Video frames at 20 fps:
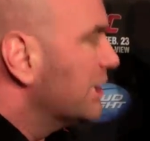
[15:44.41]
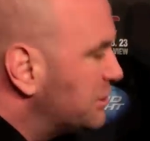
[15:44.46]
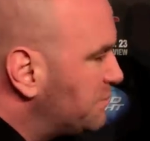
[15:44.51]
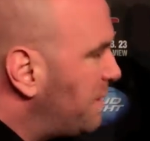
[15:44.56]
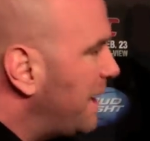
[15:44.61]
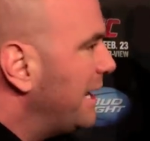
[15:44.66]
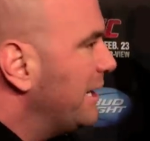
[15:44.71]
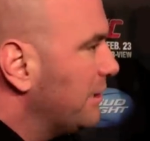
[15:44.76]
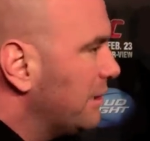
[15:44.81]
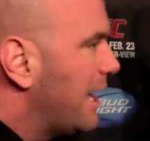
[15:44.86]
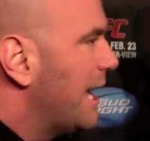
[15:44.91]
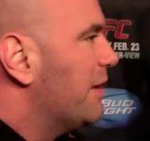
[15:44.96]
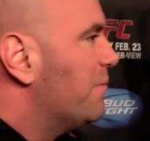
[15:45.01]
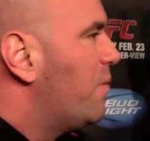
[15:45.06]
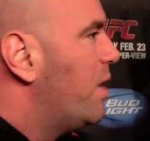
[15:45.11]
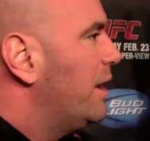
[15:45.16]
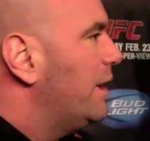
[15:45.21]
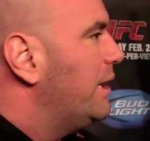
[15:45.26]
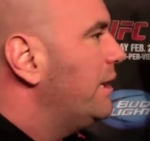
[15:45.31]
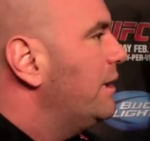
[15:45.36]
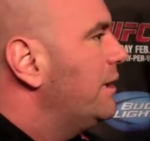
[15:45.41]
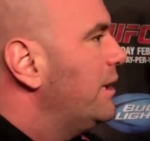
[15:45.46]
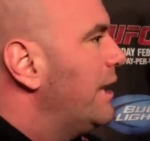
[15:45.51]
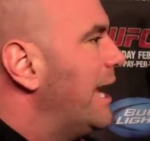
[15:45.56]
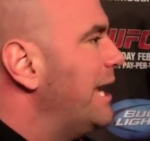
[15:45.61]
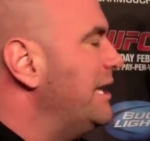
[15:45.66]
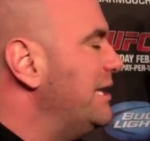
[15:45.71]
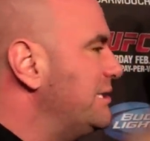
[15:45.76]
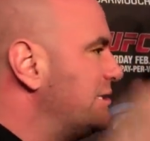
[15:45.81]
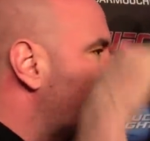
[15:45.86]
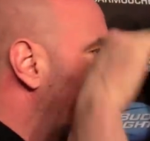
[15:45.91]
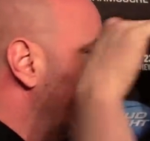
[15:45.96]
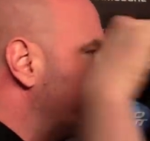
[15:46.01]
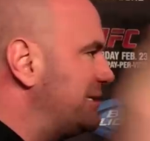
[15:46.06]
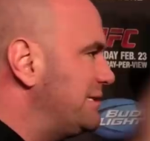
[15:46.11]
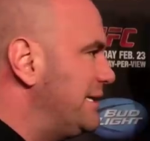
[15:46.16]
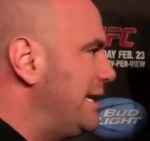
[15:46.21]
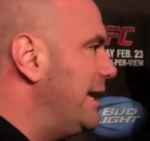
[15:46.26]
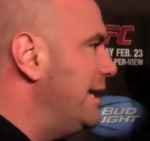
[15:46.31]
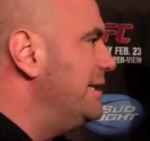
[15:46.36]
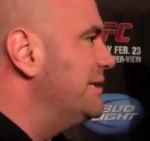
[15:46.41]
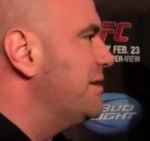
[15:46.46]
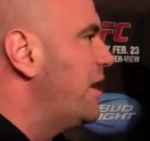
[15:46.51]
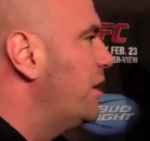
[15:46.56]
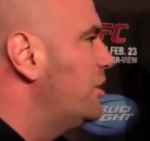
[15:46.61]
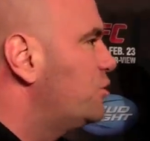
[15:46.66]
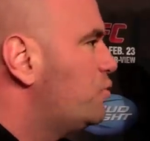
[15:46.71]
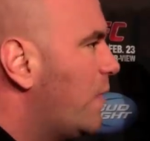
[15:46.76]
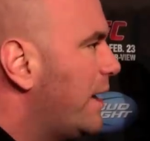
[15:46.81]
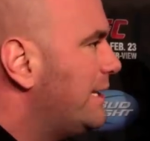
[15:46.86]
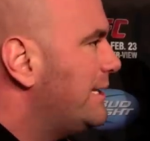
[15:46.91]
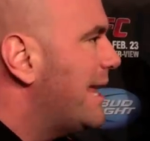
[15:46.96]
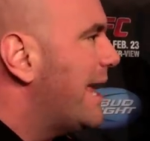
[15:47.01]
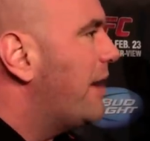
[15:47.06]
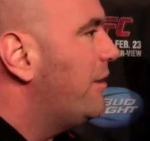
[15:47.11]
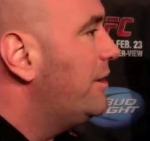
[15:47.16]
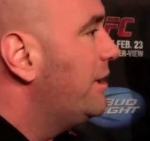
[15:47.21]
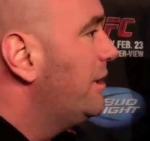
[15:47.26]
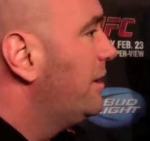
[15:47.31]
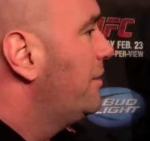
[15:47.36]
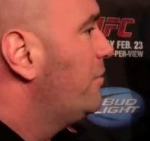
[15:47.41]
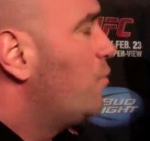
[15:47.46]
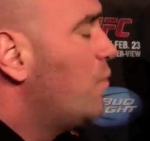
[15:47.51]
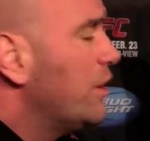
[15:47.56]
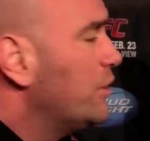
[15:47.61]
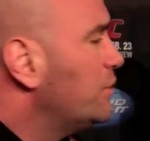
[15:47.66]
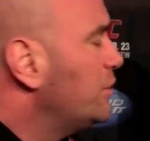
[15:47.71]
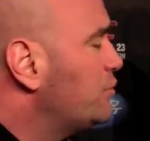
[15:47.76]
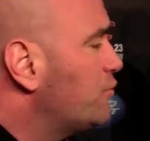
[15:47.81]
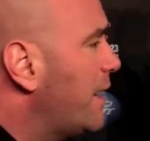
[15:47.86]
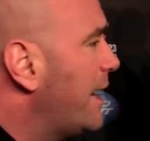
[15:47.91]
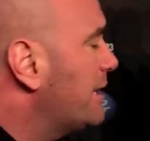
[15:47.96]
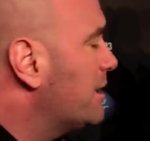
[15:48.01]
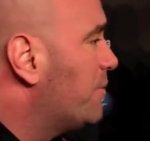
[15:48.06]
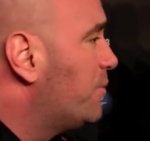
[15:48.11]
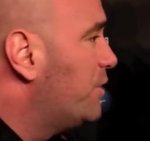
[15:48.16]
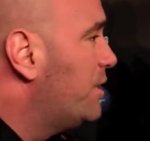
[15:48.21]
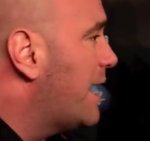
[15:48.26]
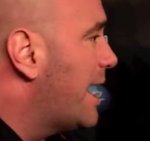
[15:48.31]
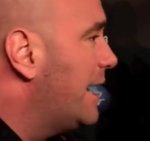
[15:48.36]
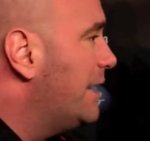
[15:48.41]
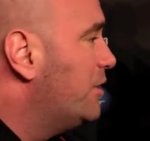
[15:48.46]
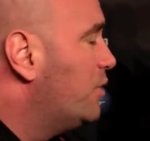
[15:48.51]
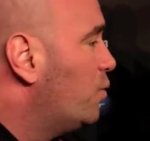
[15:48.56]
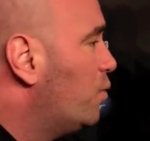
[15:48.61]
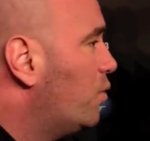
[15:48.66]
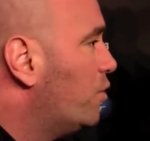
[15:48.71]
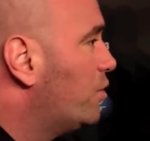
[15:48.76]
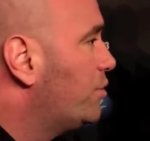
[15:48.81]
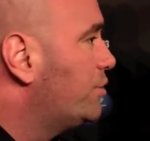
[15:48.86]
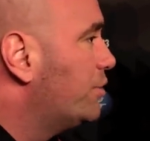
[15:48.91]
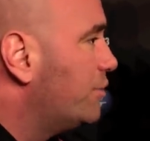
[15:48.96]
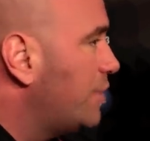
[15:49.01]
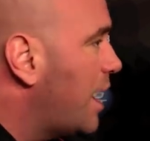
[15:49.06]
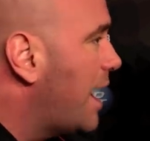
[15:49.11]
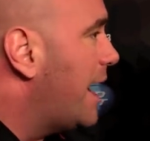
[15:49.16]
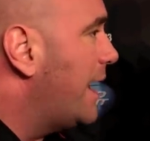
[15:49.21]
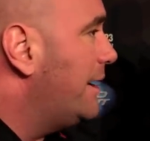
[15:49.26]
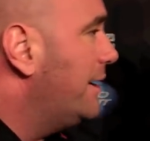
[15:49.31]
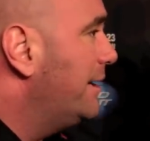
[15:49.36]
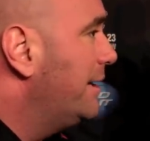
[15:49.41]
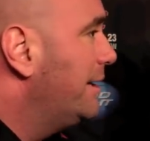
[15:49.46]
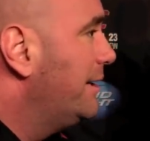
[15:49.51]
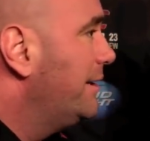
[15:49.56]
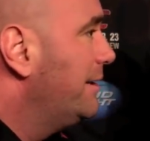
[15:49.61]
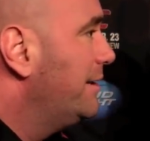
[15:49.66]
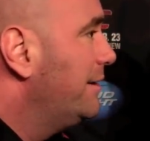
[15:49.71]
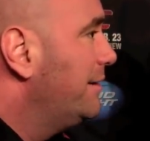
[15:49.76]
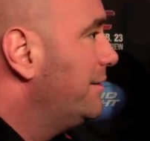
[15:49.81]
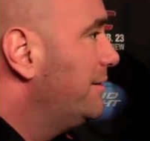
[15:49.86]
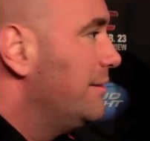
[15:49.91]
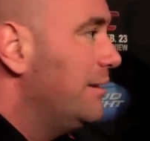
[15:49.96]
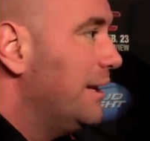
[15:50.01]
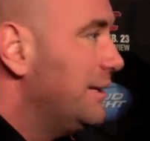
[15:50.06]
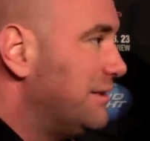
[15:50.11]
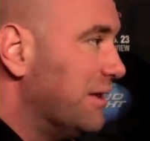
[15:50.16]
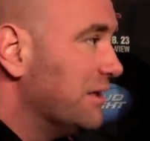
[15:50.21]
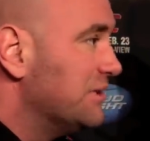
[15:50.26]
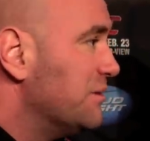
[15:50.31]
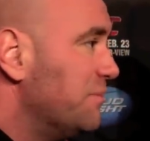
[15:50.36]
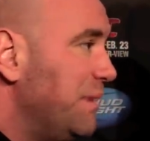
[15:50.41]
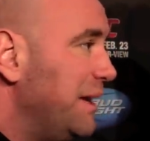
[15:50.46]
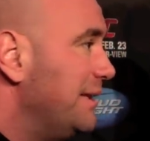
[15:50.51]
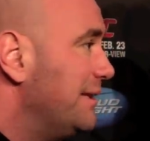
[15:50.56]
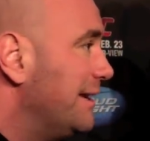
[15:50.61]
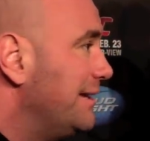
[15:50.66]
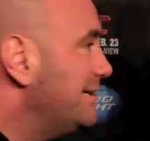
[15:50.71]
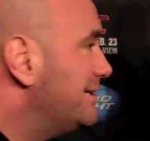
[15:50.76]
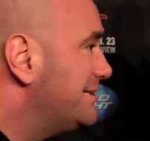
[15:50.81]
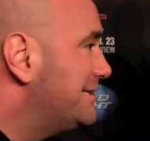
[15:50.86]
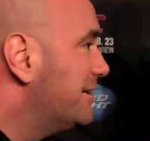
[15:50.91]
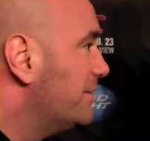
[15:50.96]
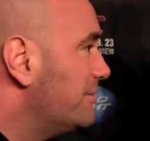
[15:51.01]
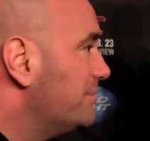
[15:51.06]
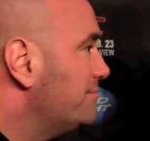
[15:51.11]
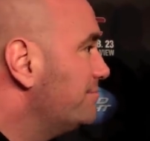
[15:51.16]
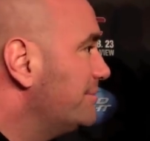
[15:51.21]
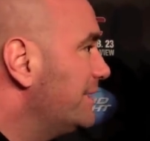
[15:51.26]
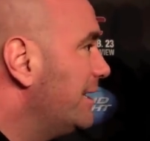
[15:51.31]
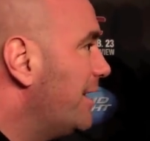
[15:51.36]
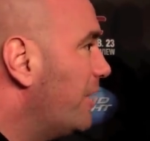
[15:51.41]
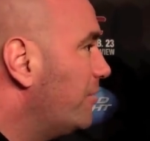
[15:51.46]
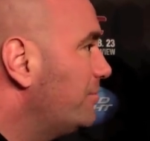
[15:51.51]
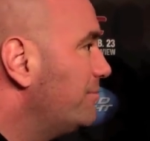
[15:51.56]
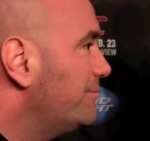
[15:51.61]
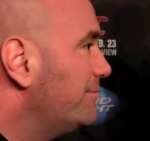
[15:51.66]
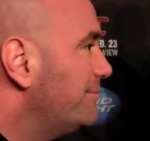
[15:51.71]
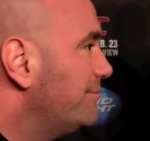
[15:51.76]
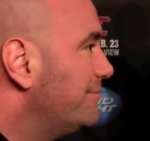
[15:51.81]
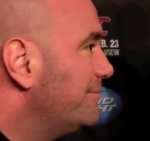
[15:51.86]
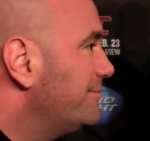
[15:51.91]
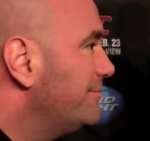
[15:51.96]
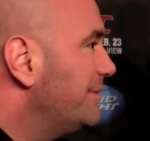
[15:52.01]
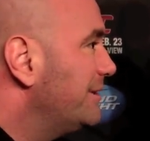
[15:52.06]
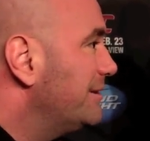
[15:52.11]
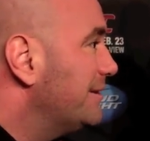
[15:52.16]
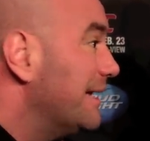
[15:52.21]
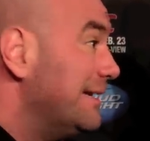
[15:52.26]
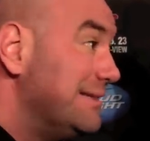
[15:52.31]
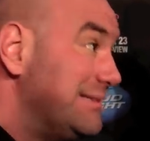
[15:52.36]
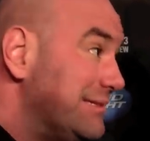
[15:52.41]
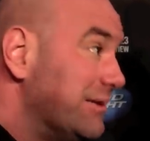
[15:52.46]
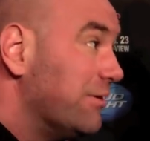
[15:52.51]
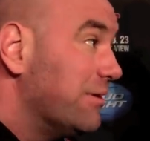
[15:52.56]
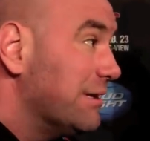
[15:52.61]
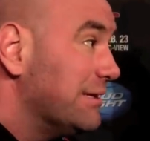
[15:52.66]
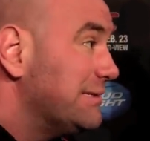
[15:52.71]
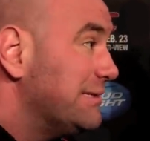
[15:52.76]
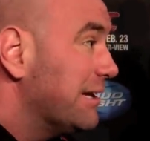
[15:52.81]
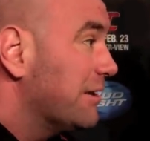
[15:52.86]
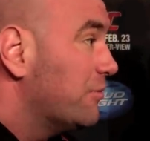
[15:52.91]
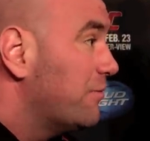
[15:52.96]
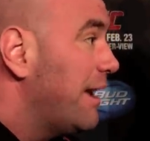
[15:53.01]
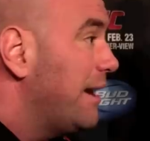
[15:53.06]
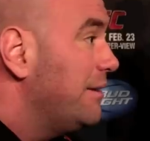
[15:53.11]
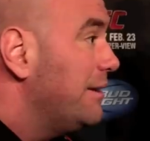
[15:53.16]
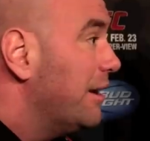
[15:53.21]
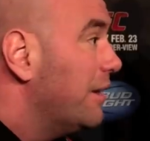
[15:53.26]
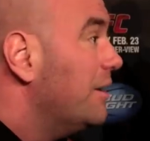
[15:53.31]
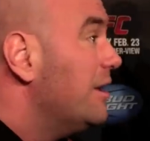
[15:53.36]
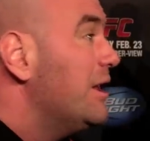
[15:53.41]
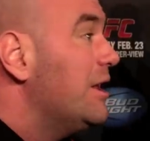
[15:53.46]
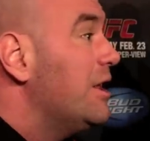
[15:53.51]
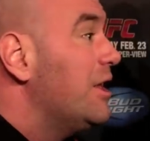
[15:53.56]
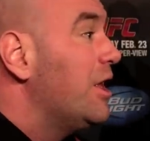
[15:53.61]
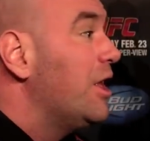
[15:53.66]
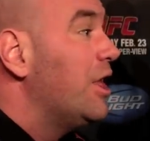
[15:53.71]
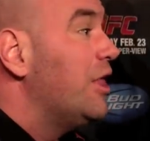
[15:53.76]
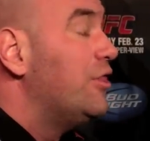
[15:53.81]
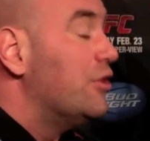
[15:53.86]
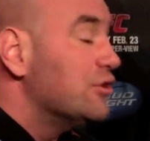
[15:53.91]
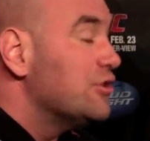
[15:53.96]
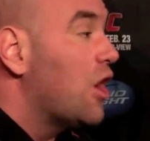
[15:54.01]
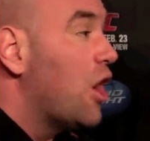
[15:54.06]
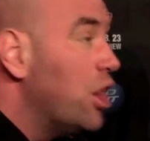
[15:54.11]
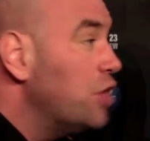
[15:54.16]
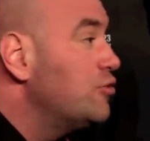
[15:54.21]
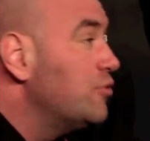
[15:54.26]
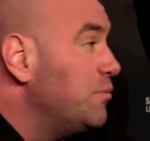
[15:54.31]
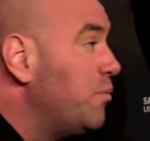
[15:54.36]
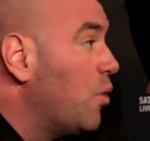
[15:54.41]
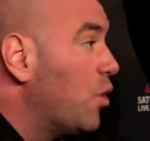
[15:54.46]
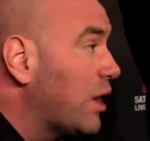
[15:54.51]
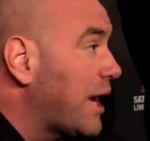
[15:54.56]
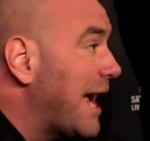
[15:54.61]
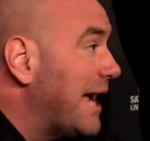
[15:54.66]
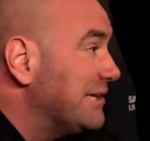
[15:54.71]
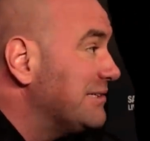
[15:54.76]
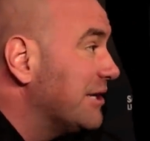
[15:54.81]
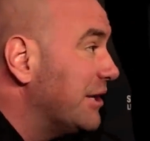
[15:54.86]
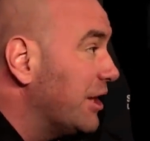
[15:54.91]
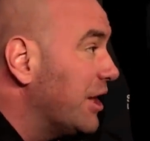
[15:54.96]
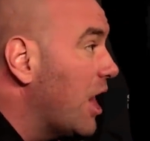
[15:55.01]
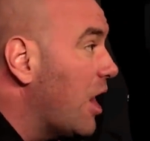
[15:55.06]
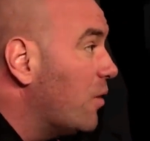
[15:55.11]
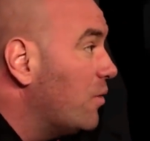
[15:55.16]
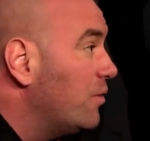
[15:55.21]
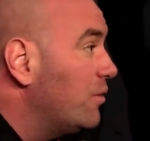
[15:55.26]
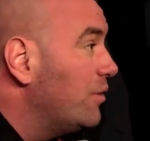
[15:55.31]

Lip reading: Gets paid a lot of money, and he's on a skid. He's on his way down. Whether he's ranked number nine in the world or not, it doesn't mean that he's still, you know, that he's still going to stick around here. There's 100 more guys going to go.